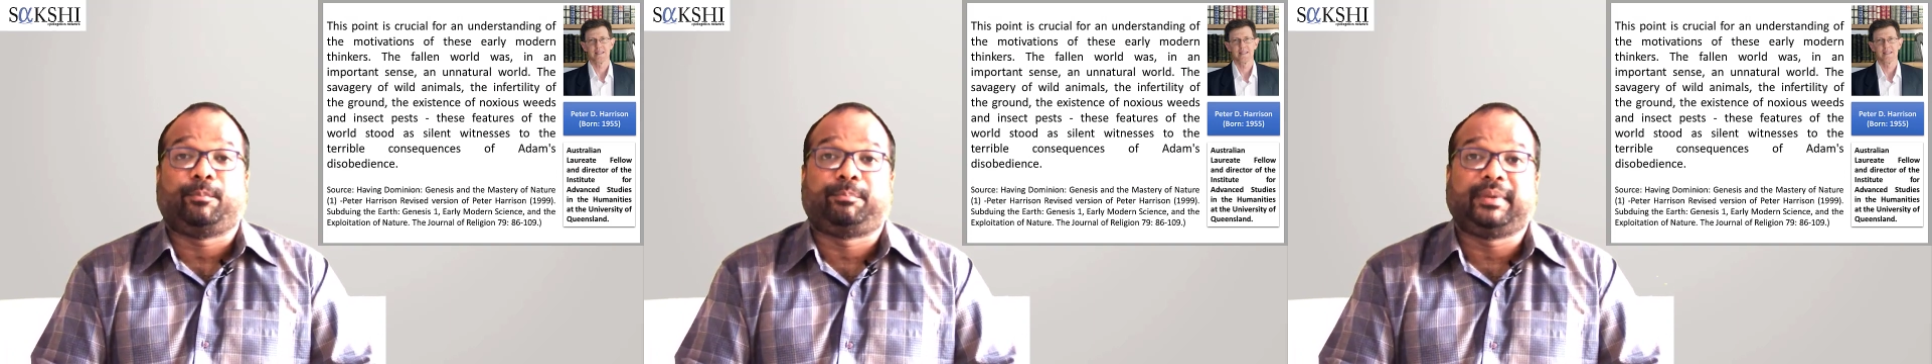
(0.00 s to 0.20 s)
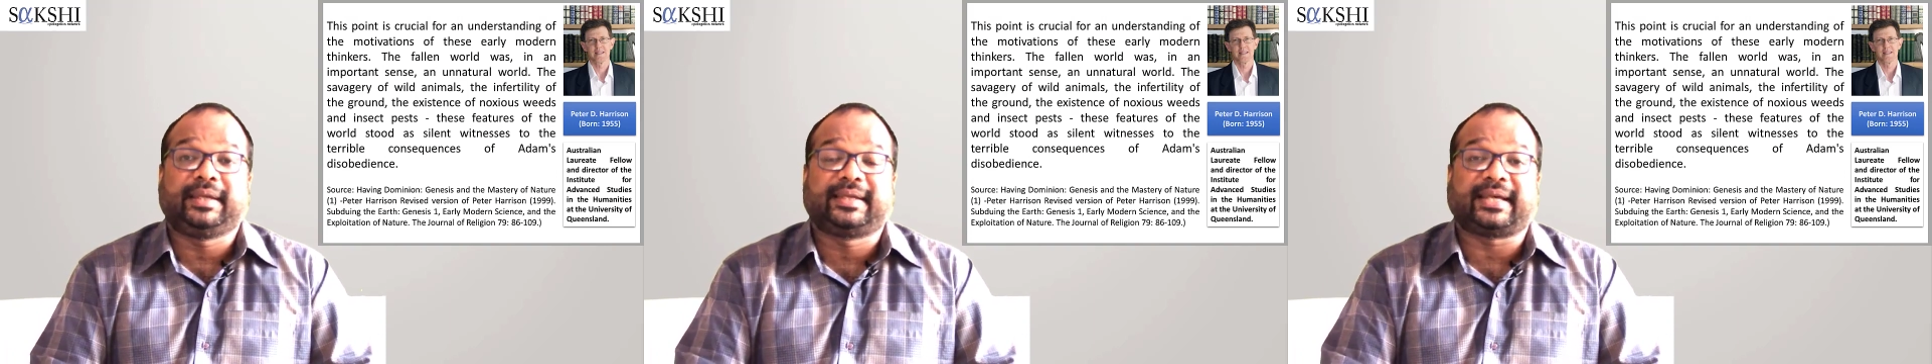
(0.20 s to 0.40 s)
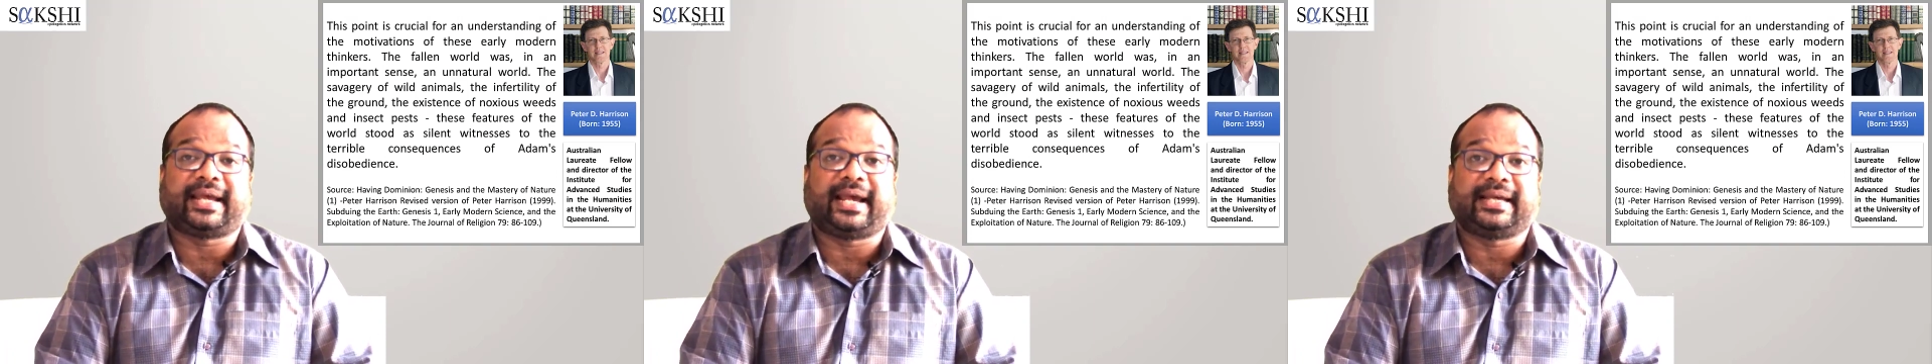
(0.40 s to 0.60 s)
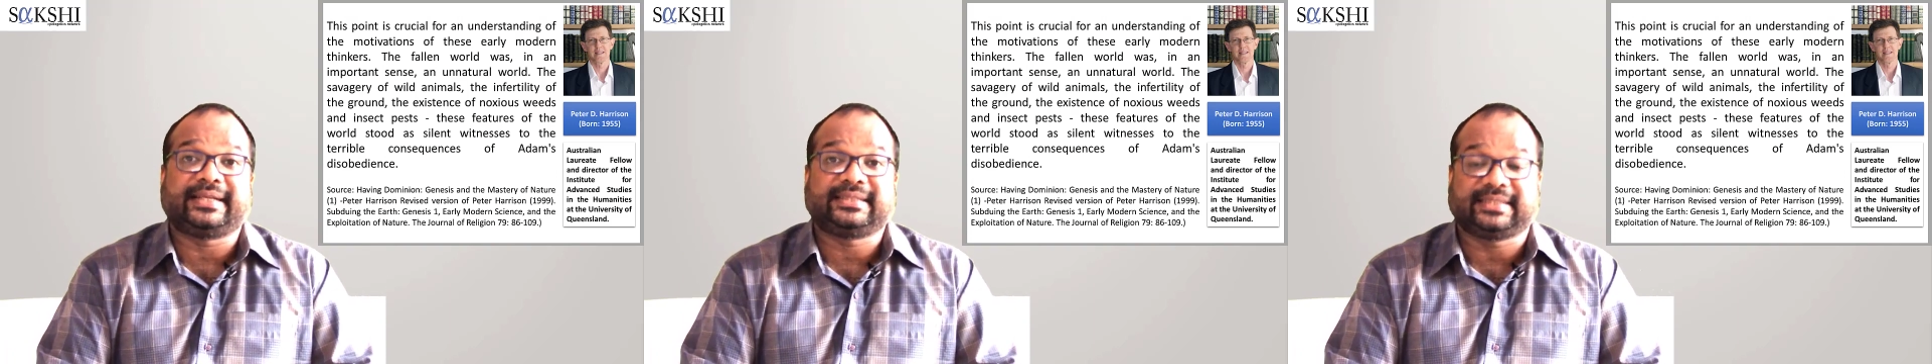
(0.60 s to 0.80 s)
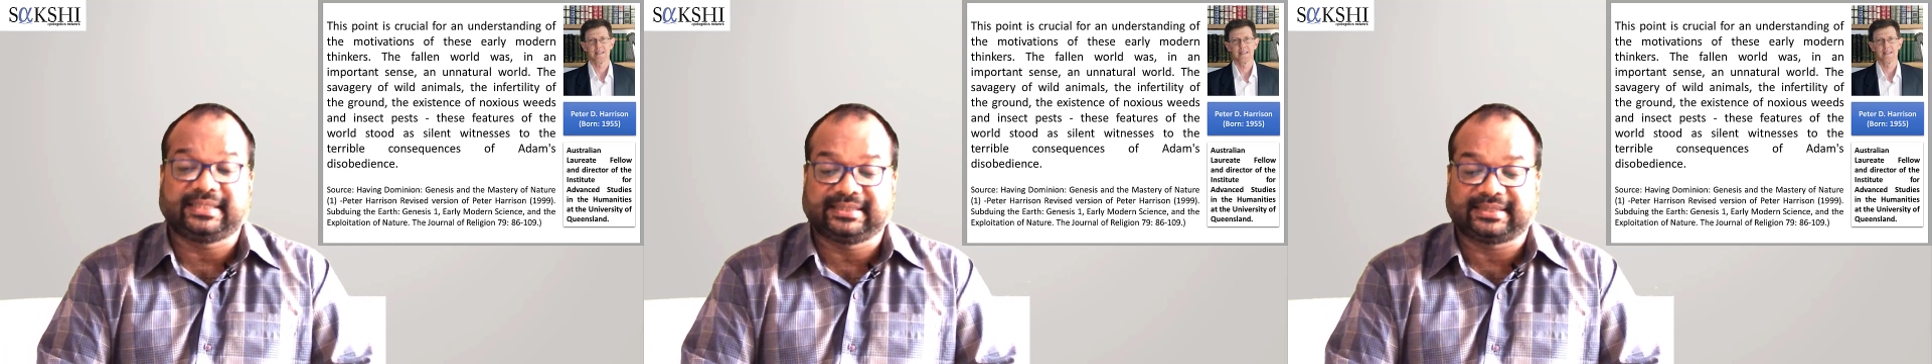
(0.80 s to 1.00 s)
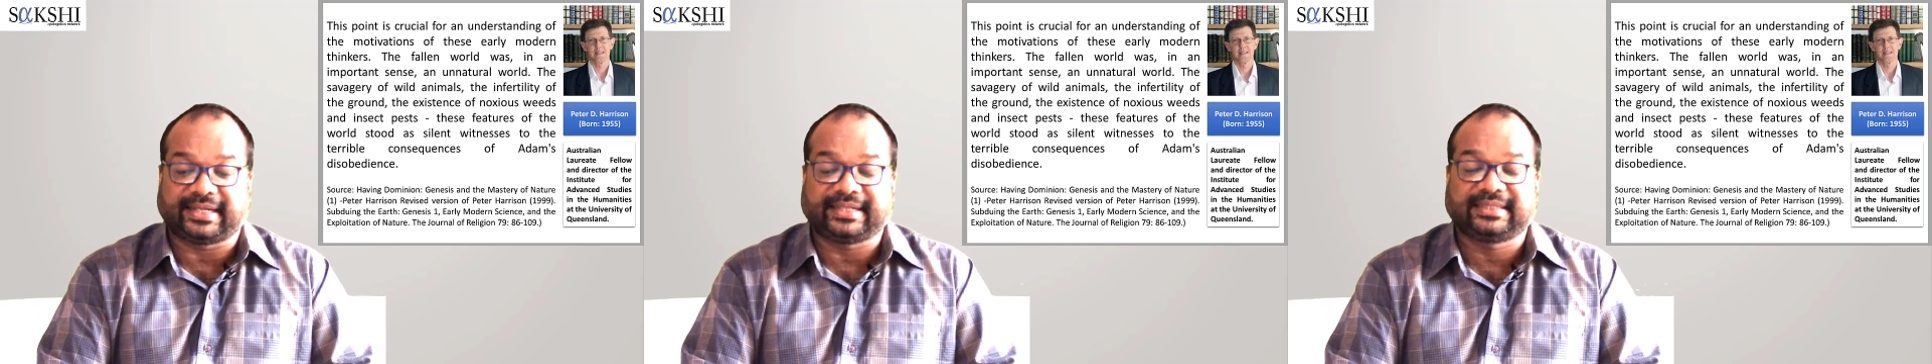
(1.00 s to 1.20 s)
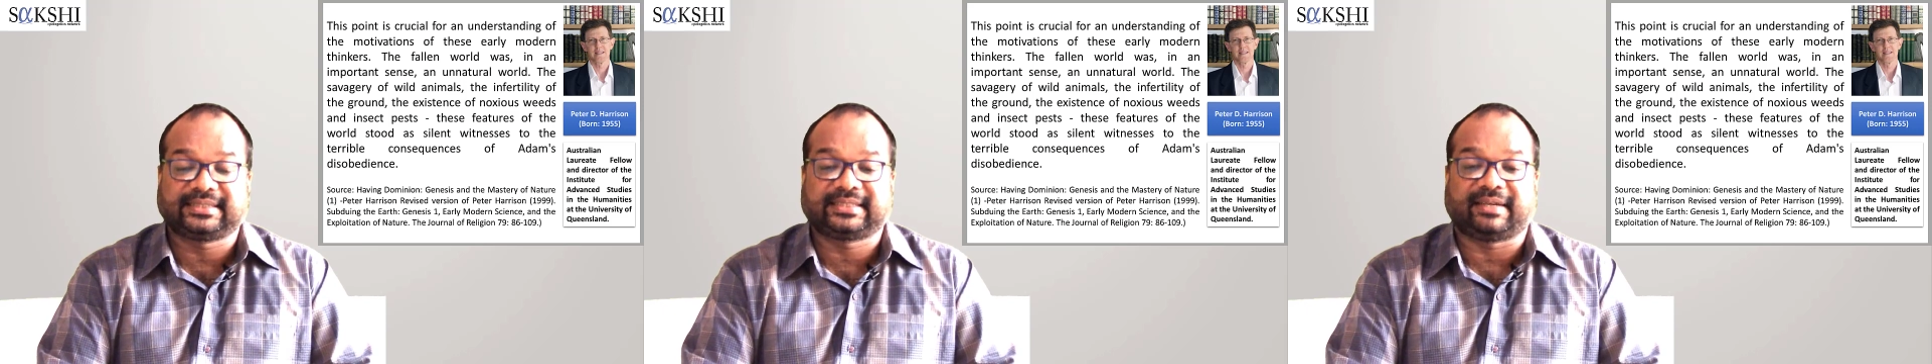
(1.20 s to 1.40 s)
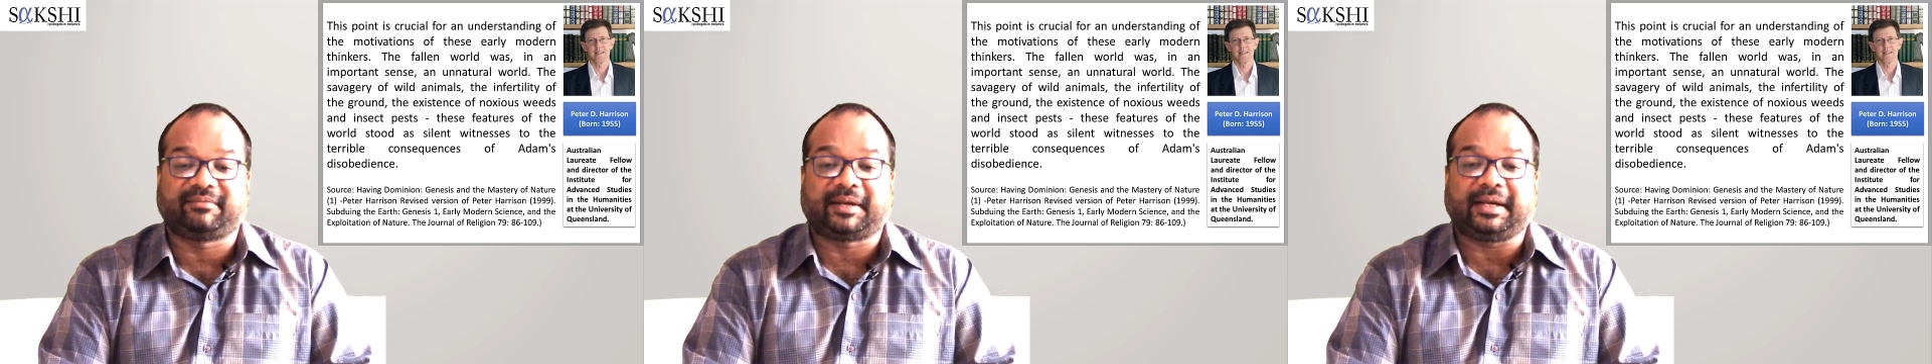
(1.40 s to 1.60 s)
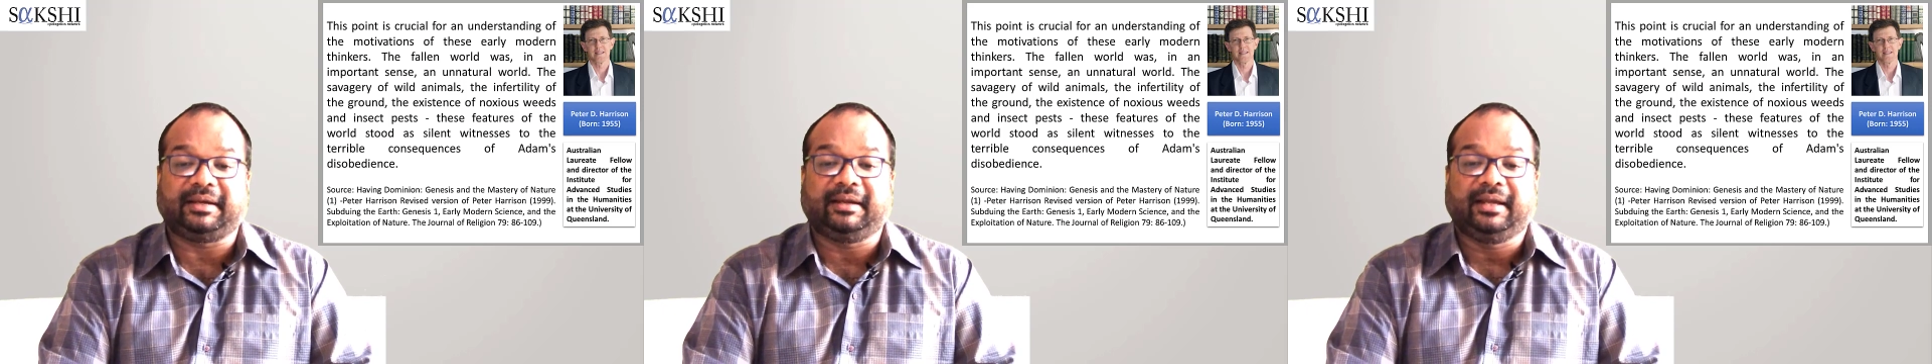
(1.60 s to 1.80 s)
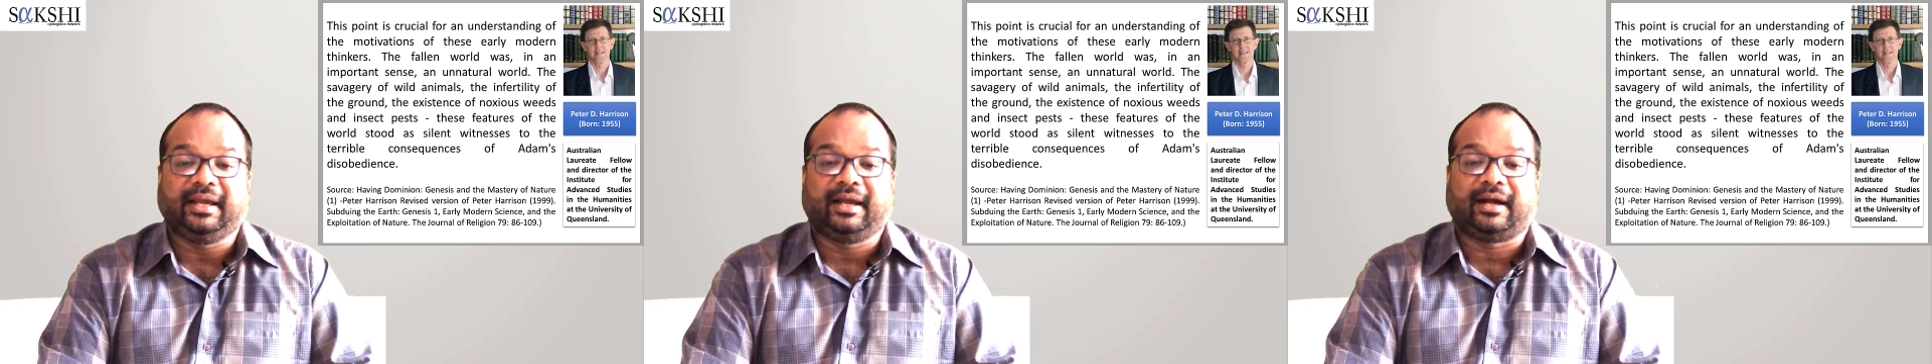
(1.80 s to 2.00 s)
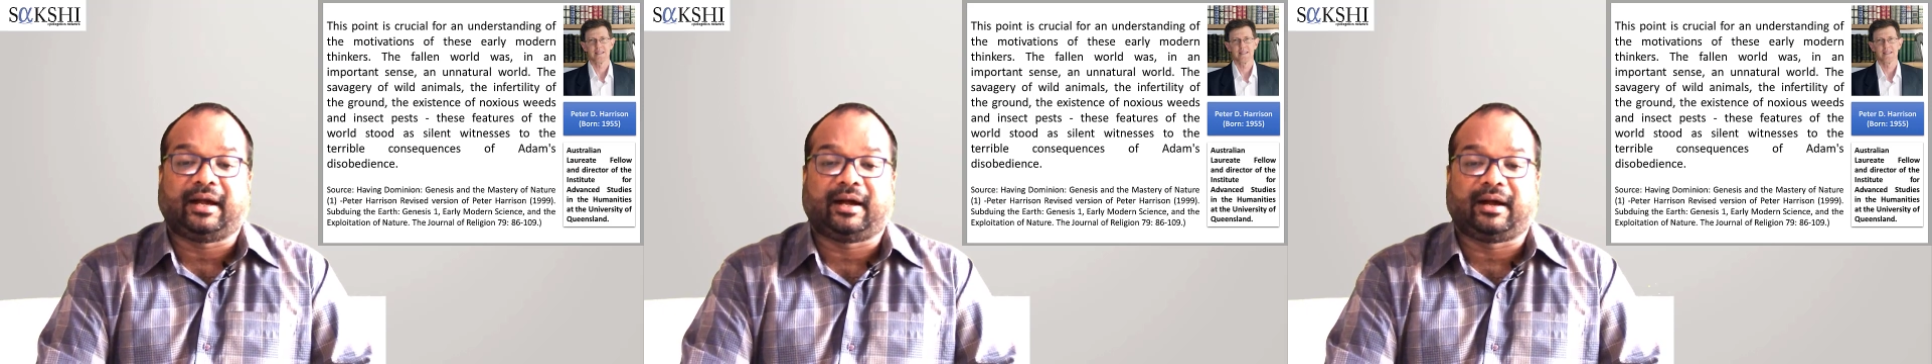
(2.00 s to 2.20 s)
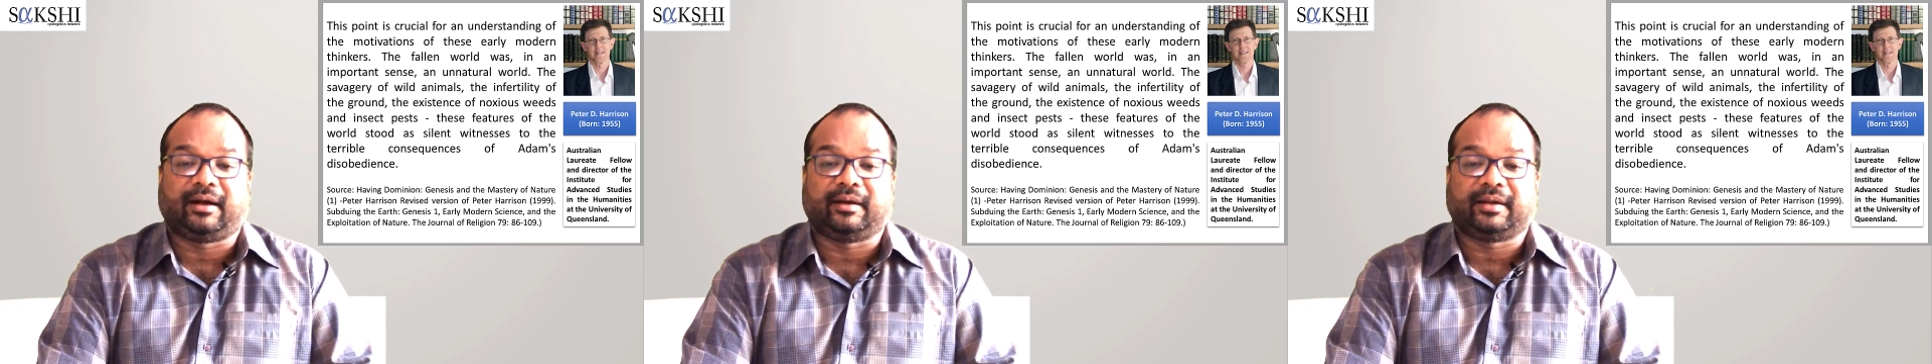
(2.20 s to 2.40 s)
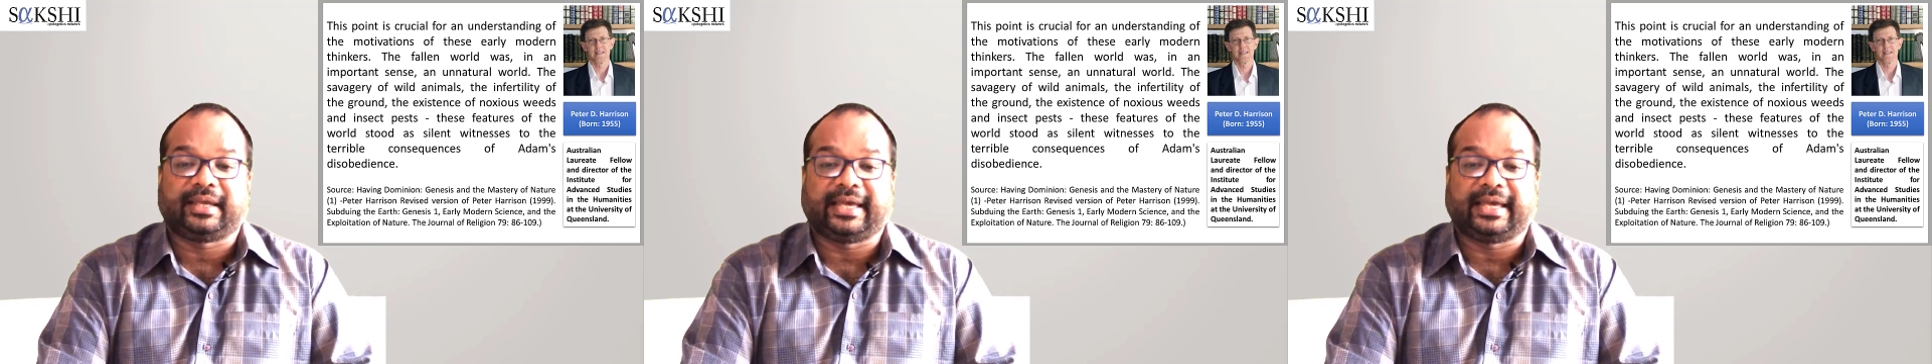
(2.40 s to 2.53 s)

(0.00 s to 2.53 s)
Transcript: Peter Harrison cites several uh,